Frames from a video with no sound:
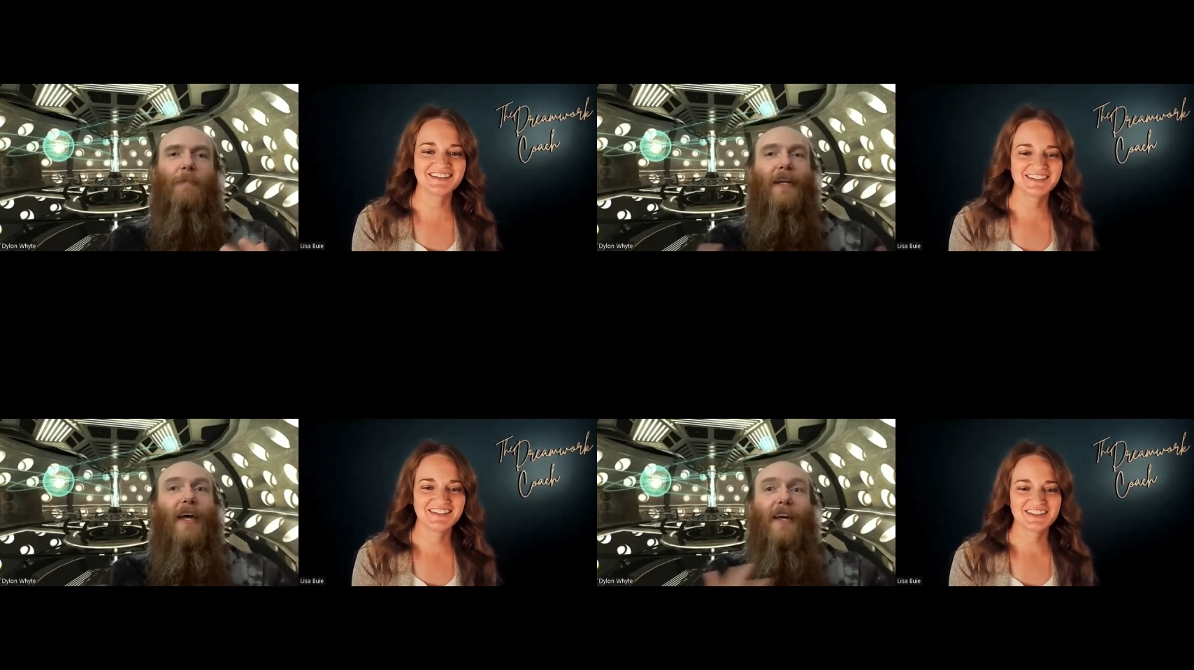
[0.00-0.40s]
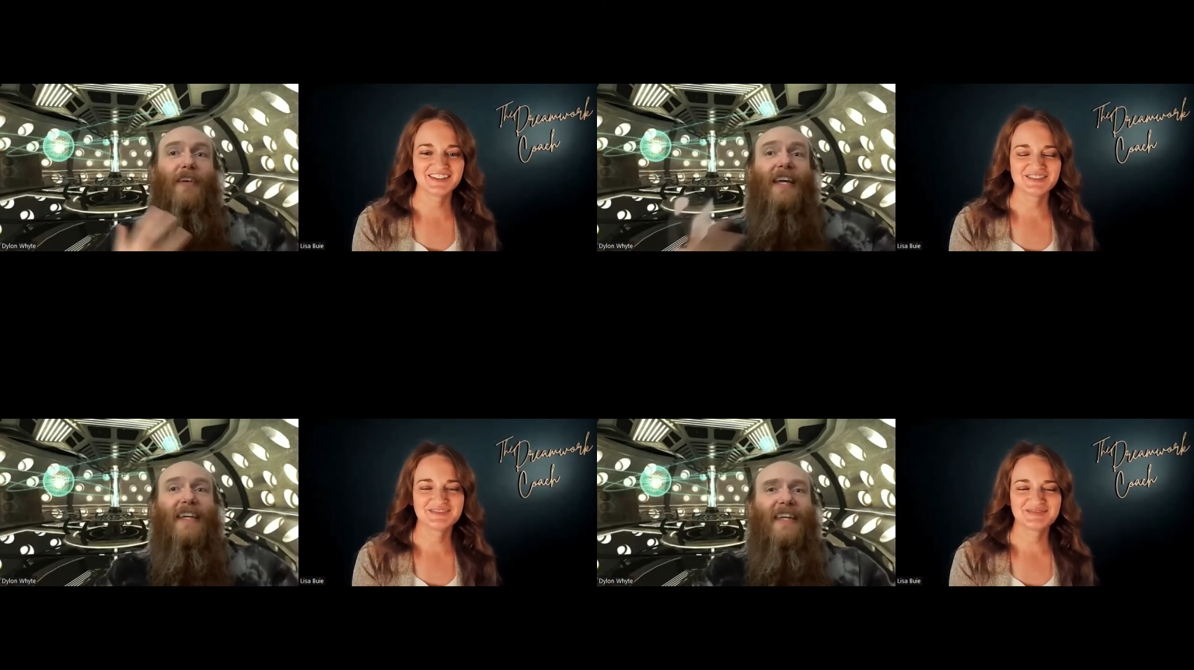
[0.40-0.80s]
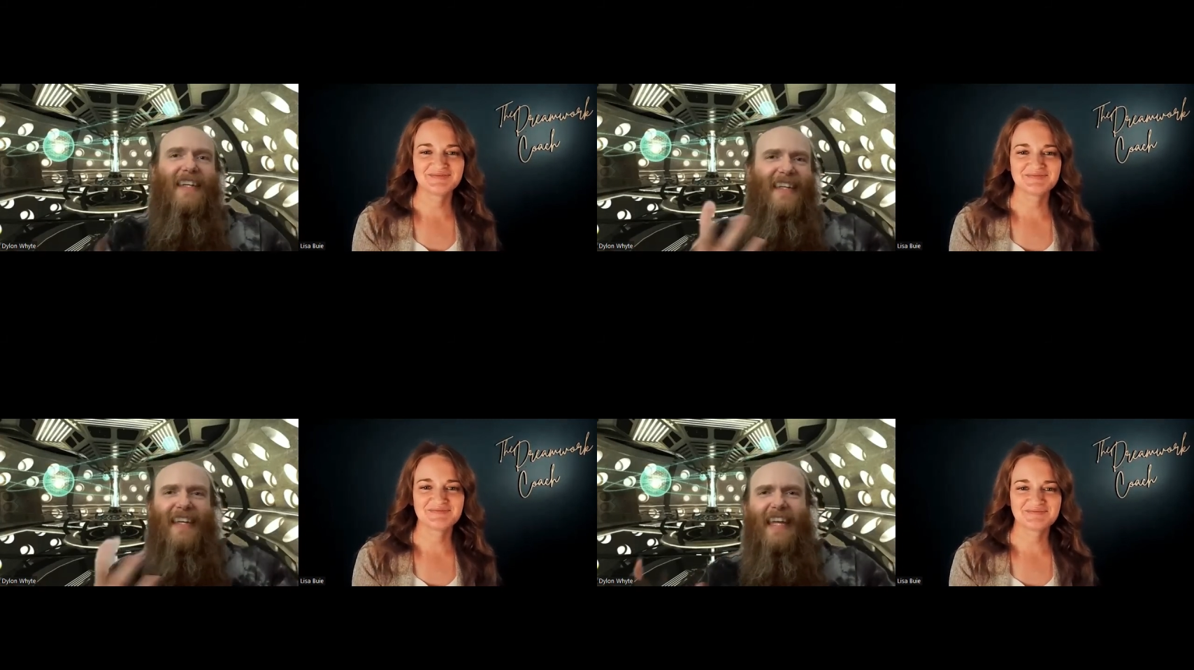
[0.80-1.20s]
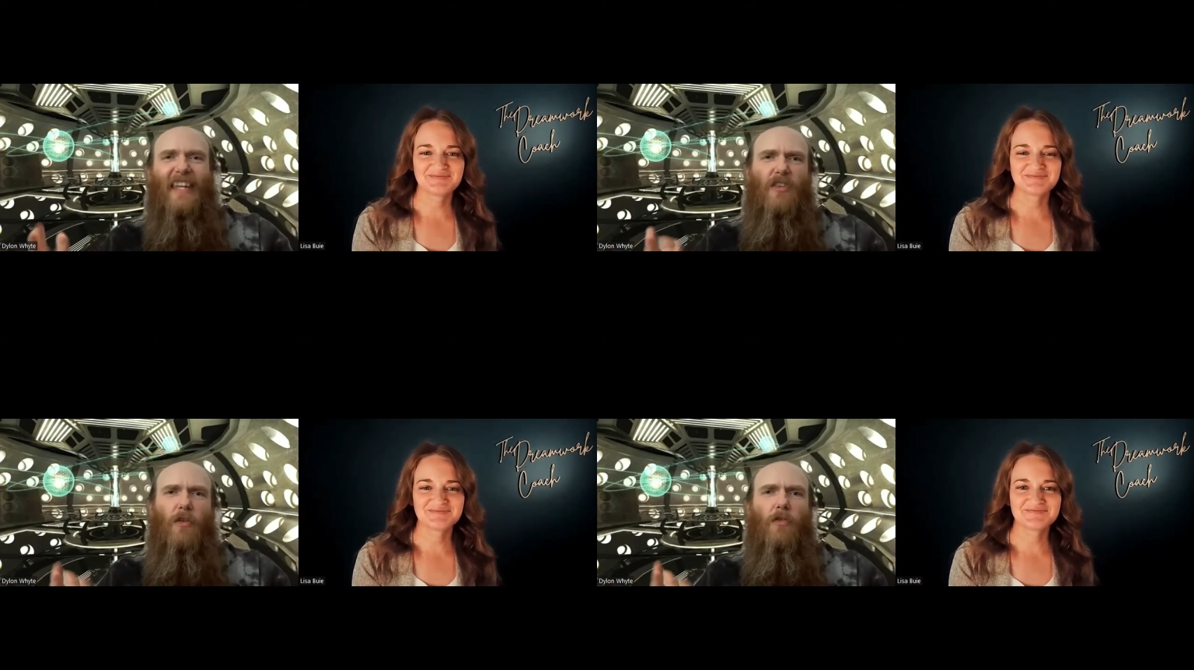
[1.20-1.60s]
Speaker 1: but, like
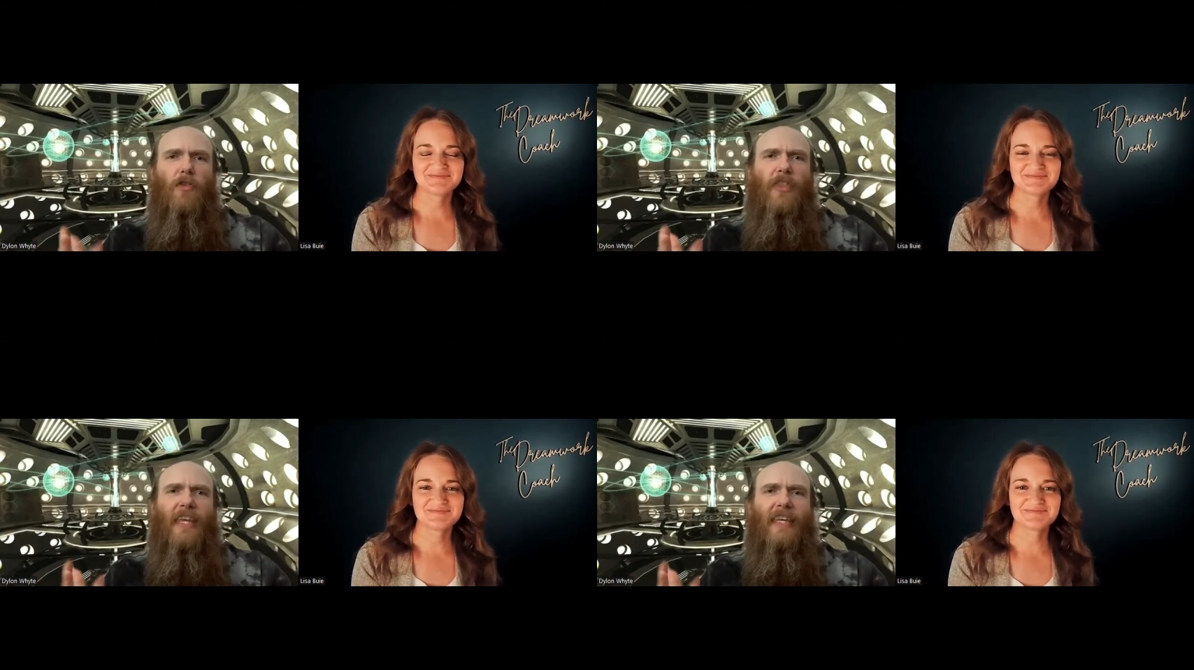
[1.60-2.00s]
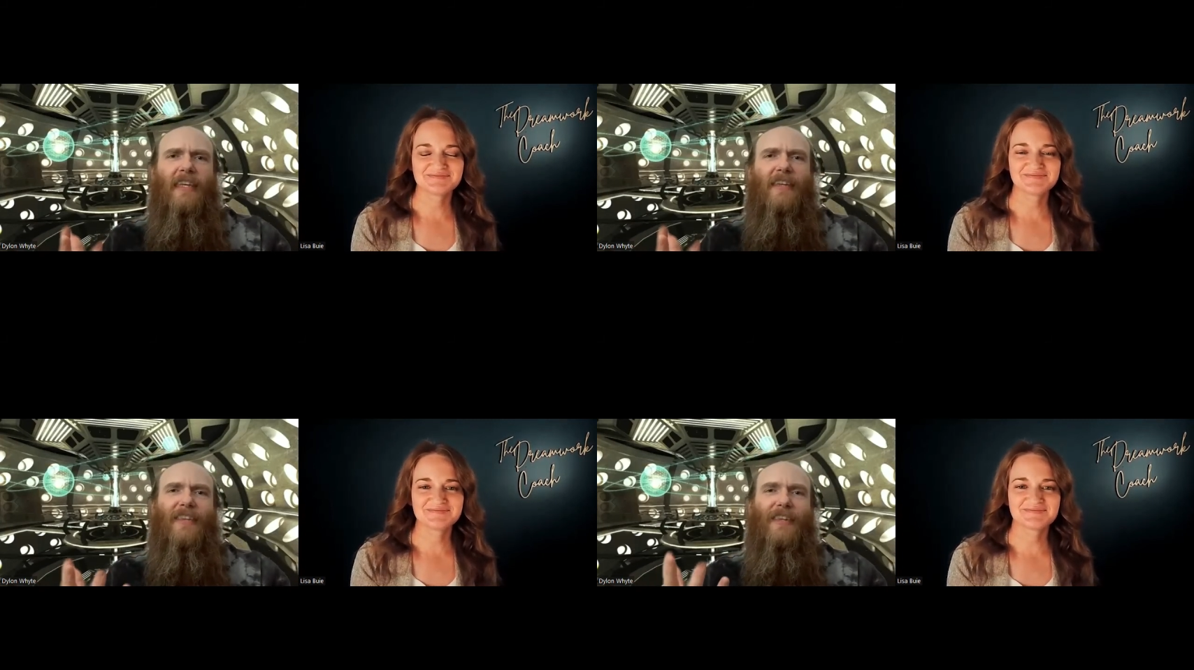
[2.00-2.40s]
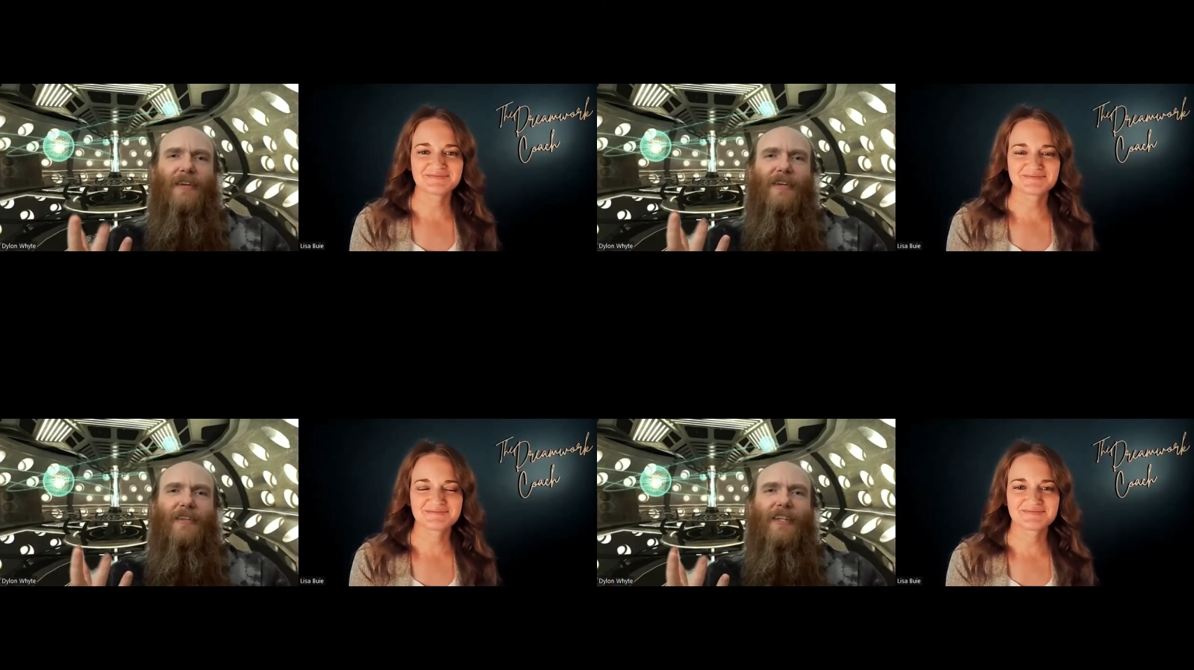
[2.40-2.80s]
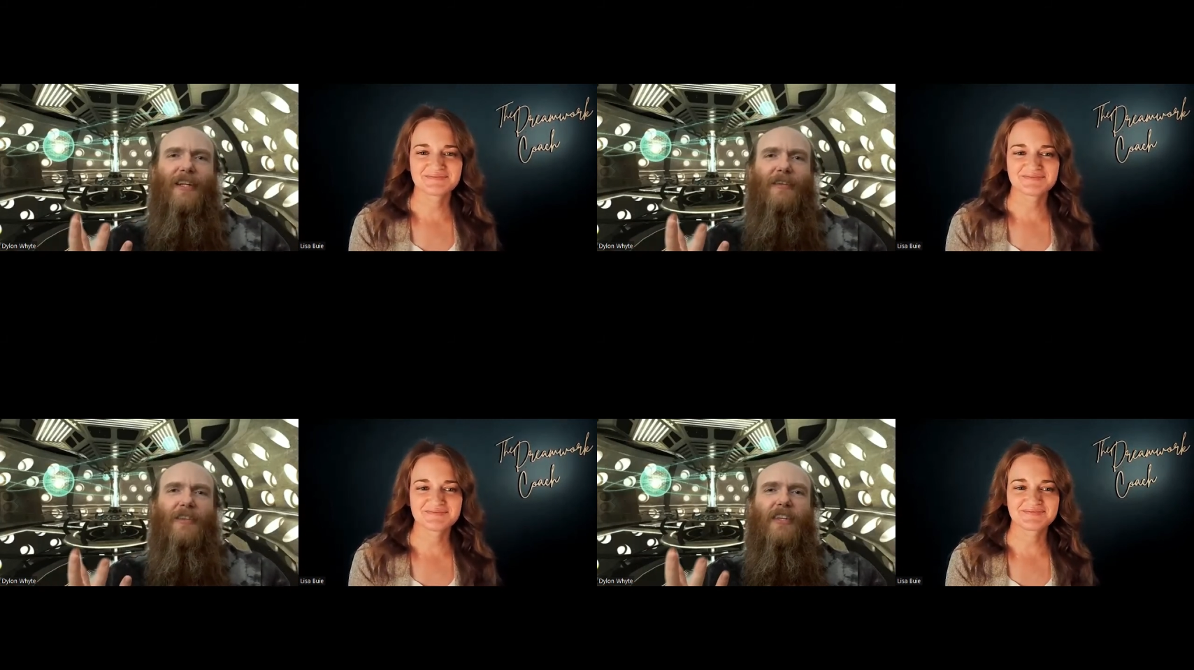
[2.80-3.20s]
the the you
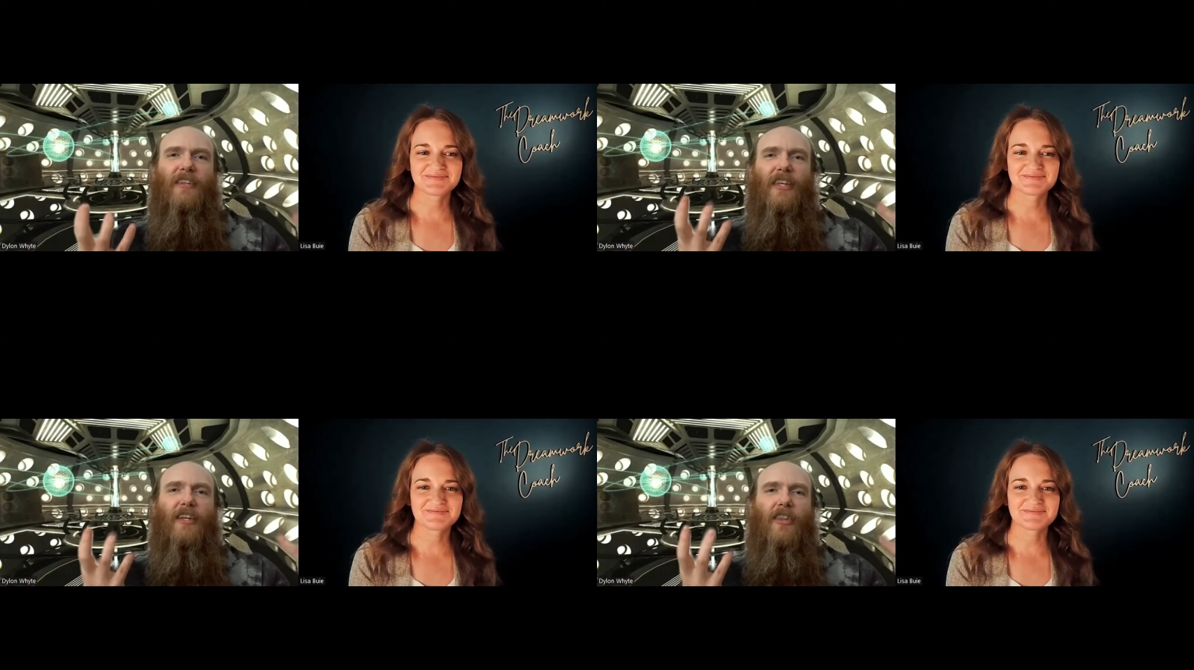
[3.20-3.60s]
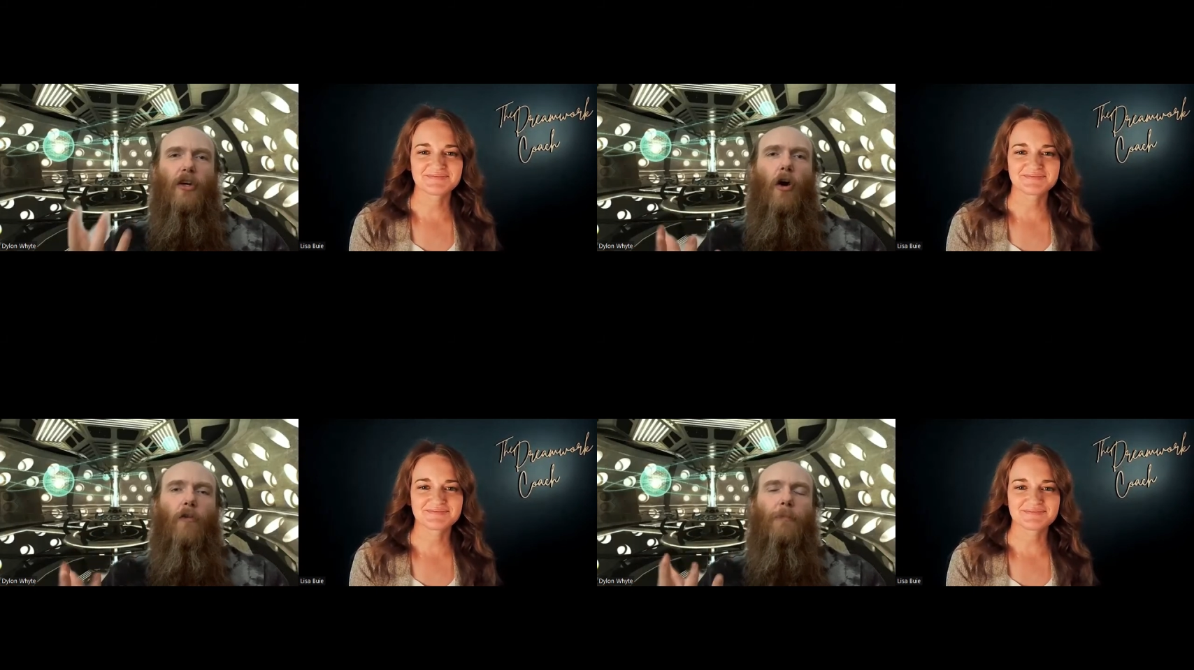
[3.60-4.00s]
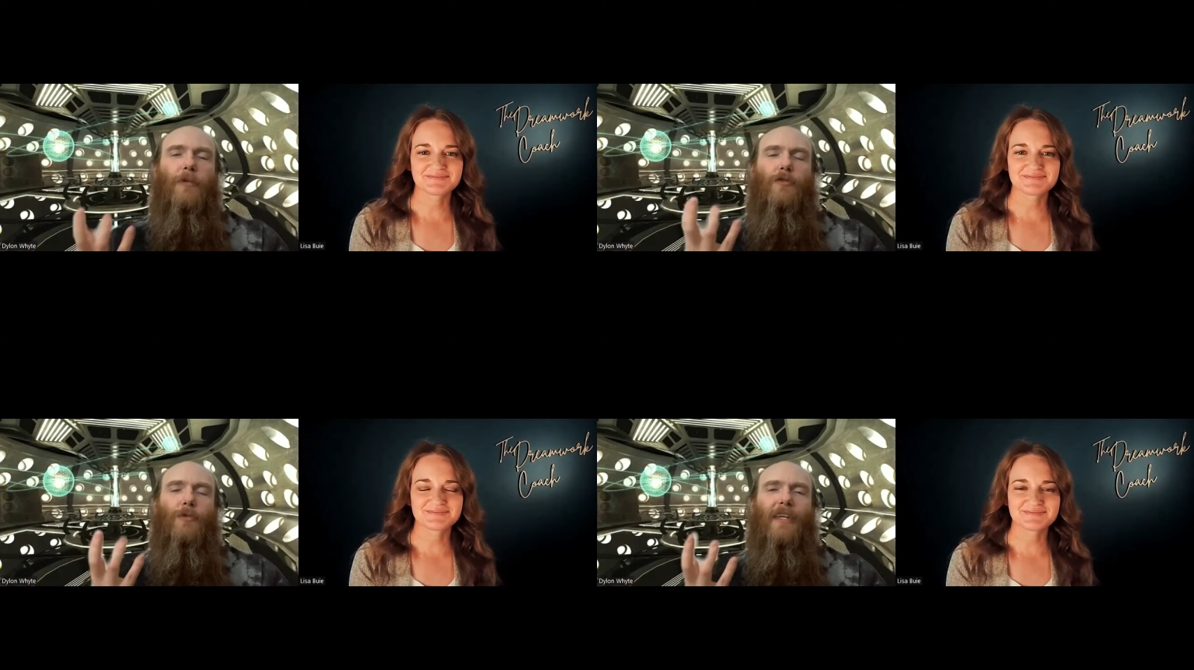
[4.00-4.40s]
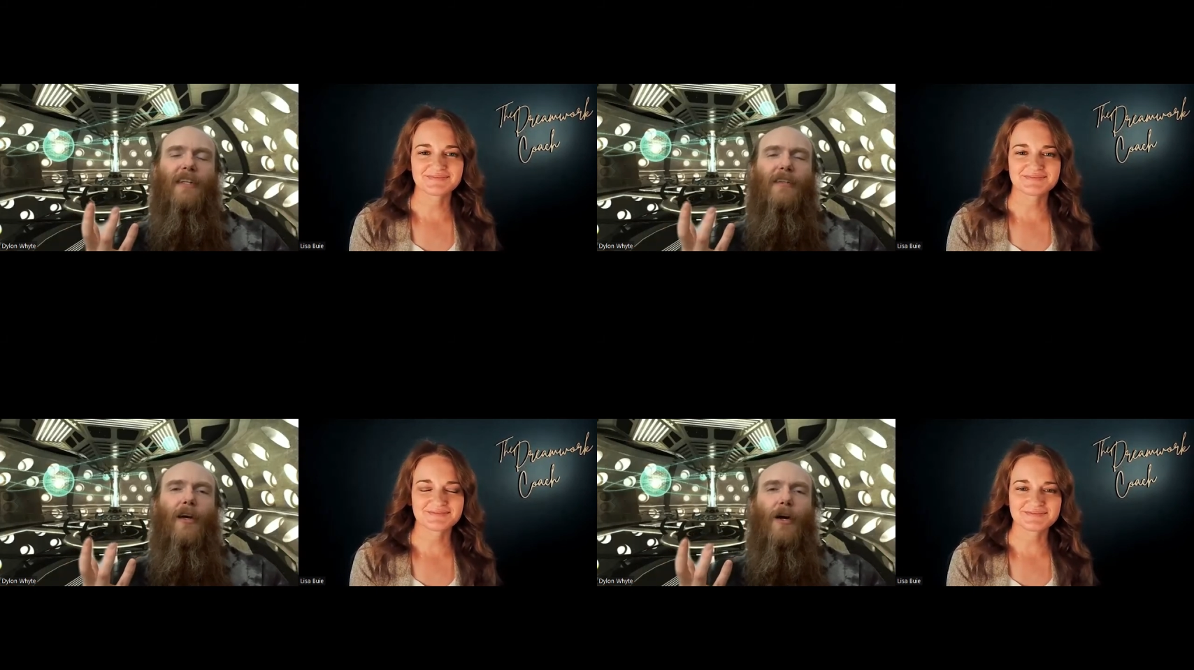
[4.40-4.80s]
know the, the the gulf
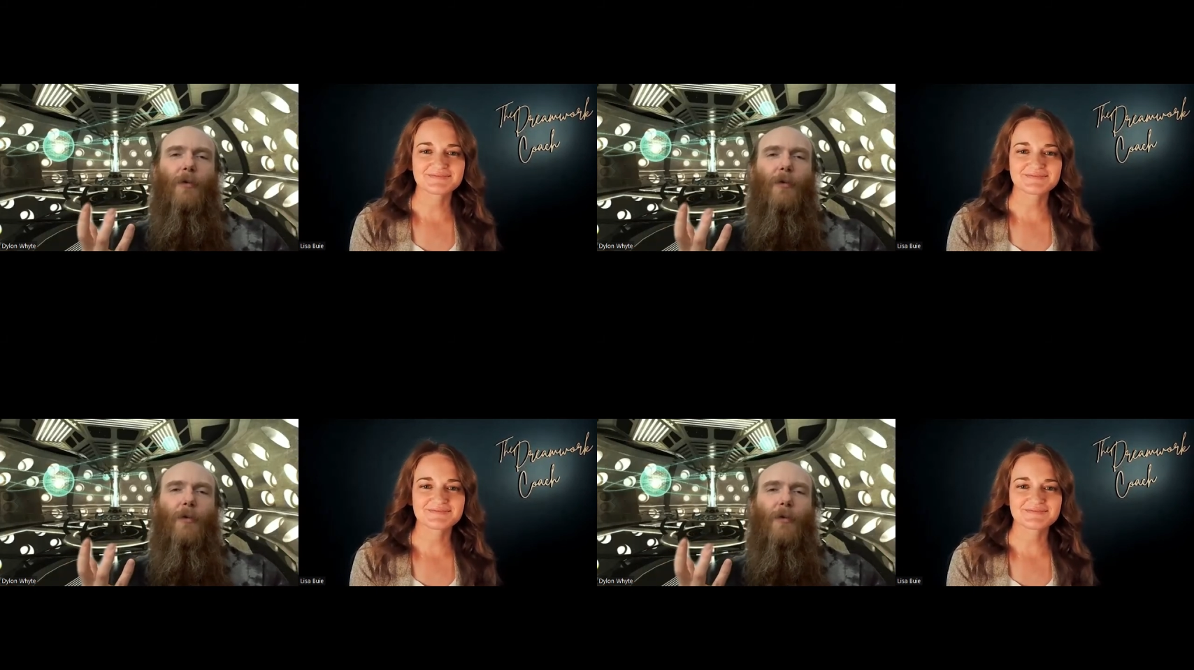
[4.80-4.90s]
between